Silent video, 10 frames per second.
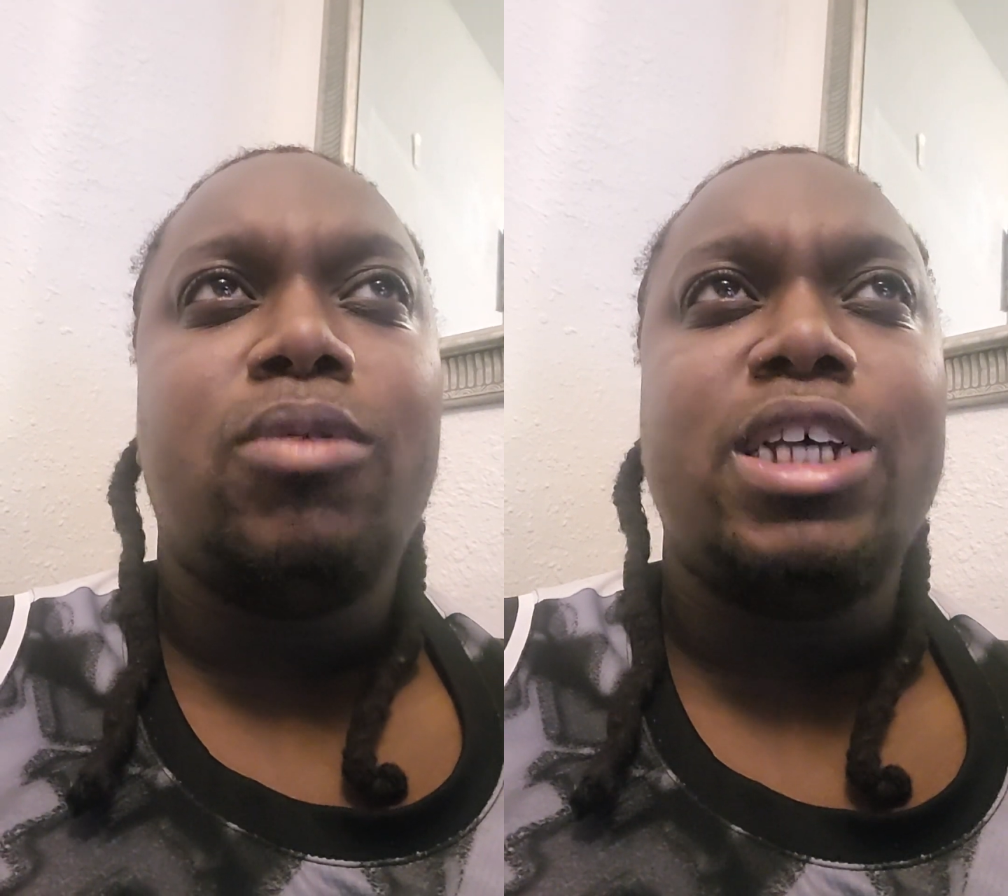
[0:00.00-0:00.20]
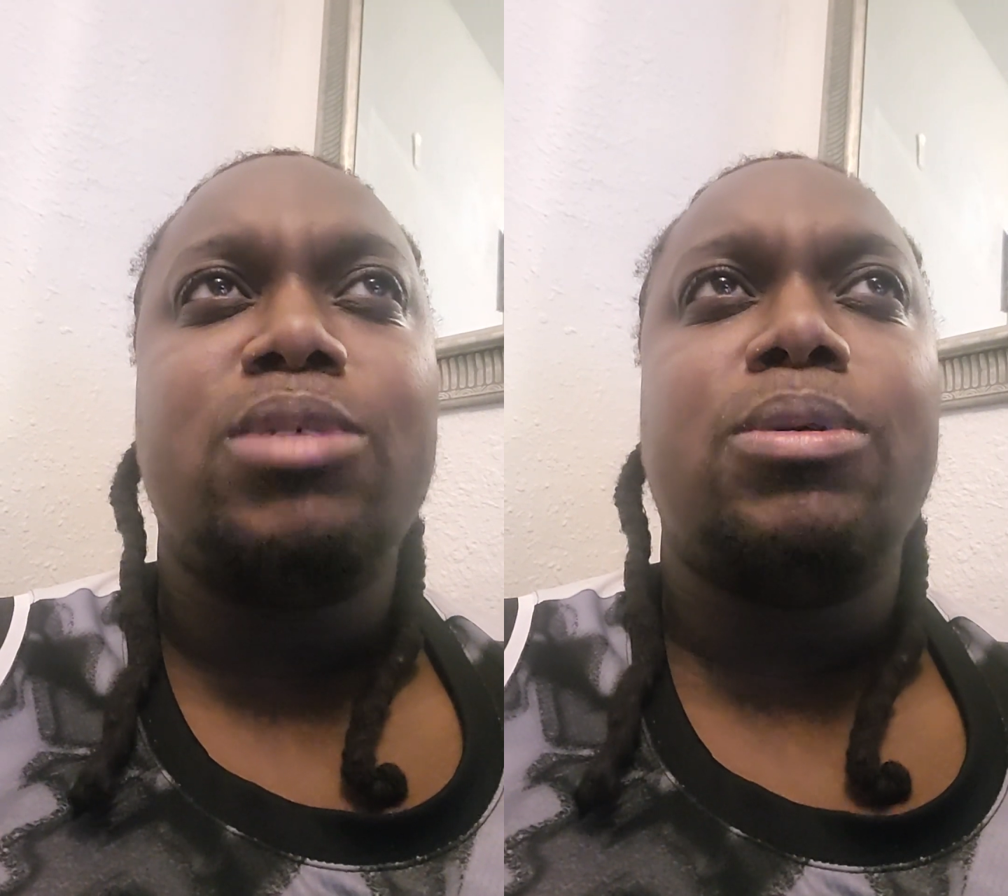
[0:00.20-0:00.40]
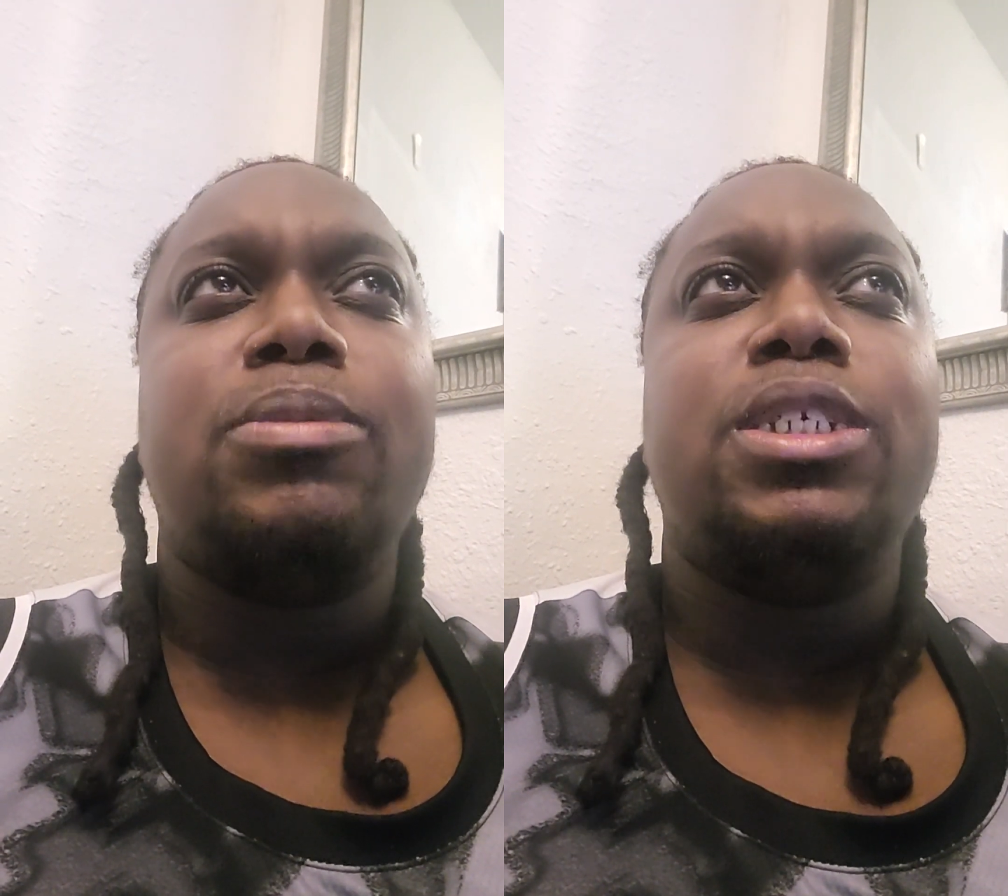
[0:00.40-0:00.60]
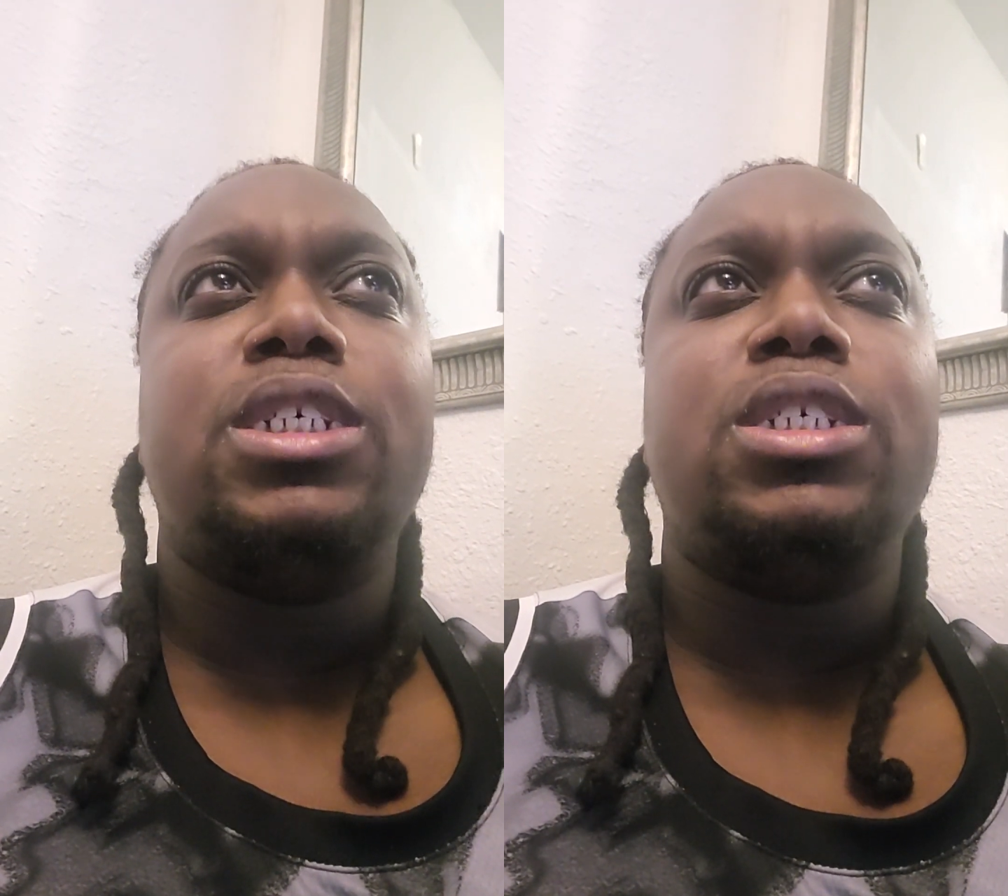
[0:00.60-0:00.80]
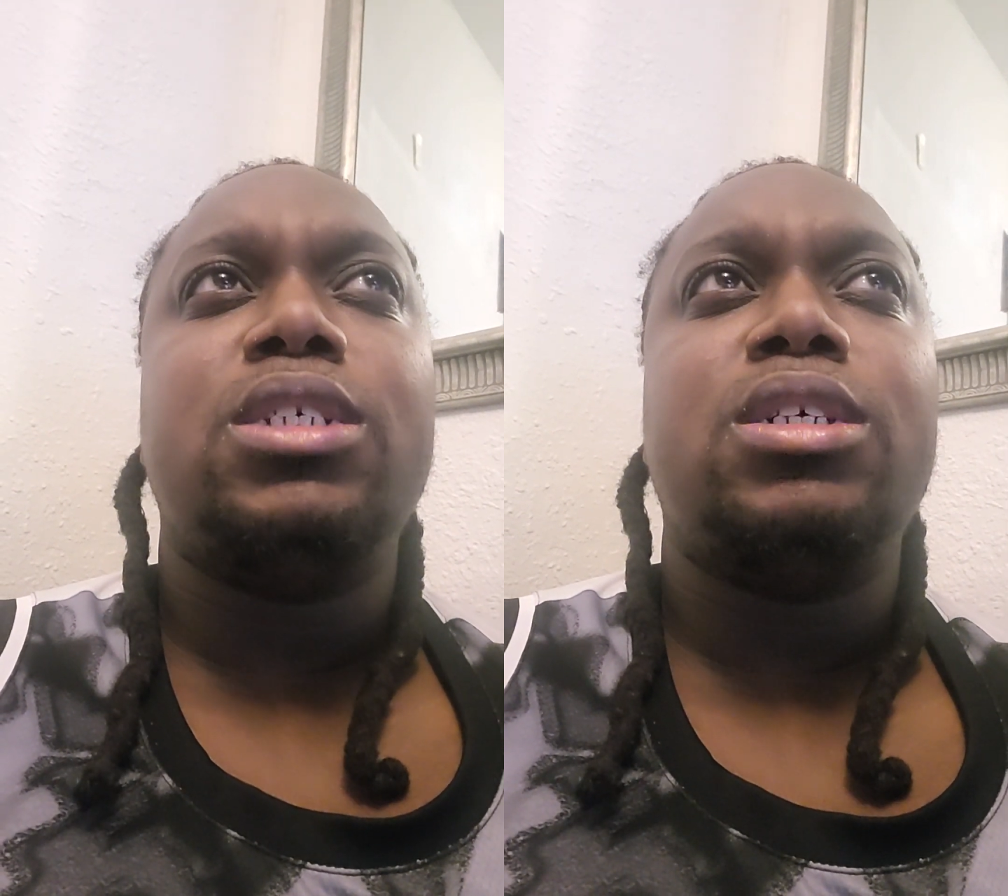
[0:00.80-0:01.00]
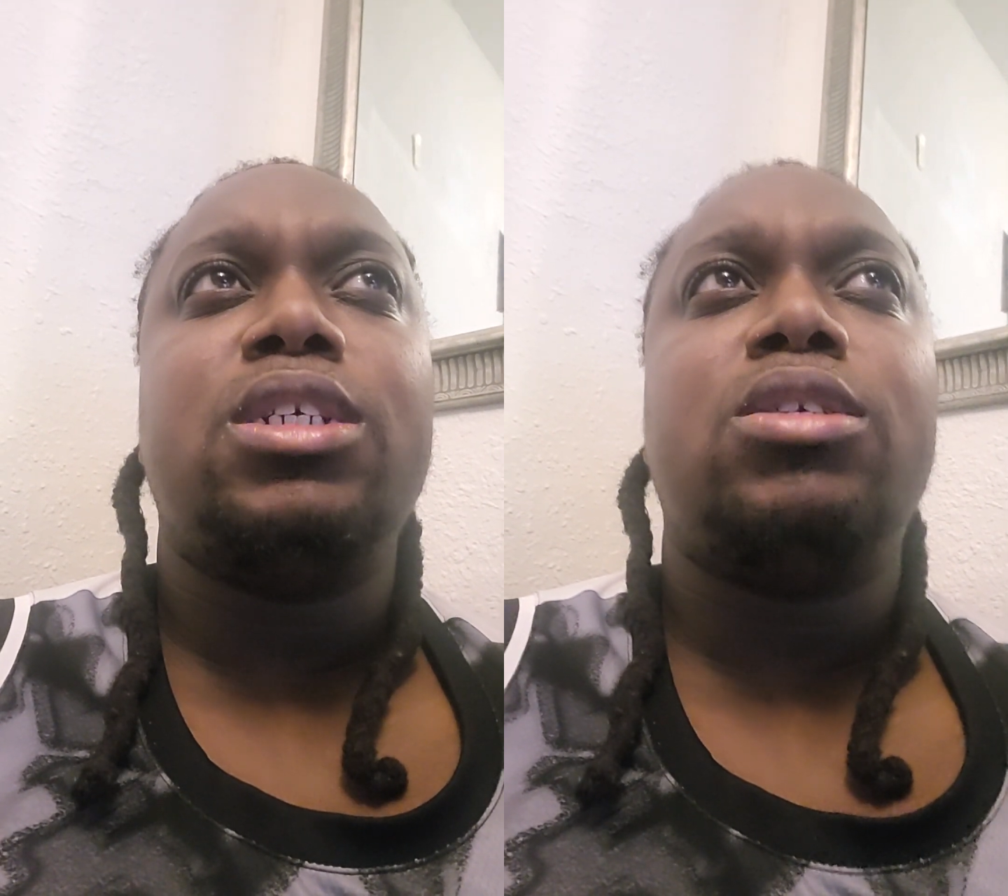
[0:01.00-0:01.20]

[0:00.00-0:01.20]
white supremacist